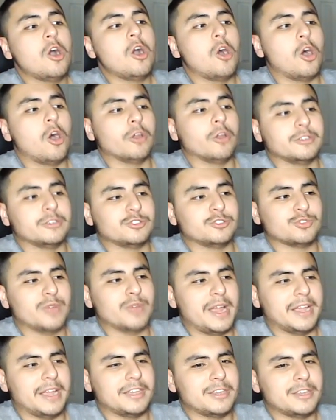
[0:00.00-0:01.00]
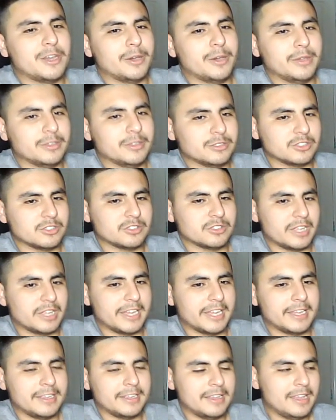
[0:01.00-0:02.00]
on the track, you know. He was just
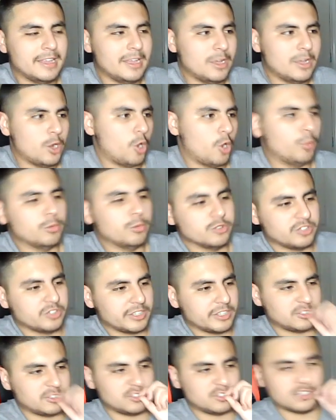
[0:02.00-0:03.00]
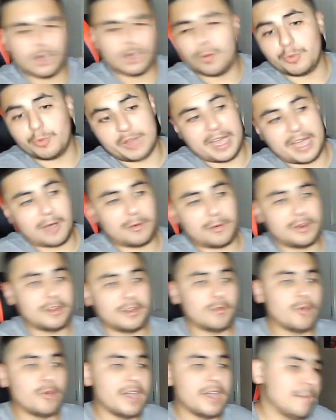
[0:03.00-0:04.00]
like, almost like zoned out in
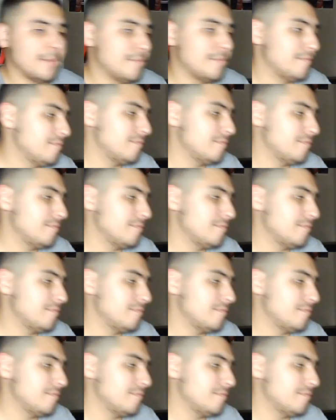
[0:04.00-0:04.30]
a way.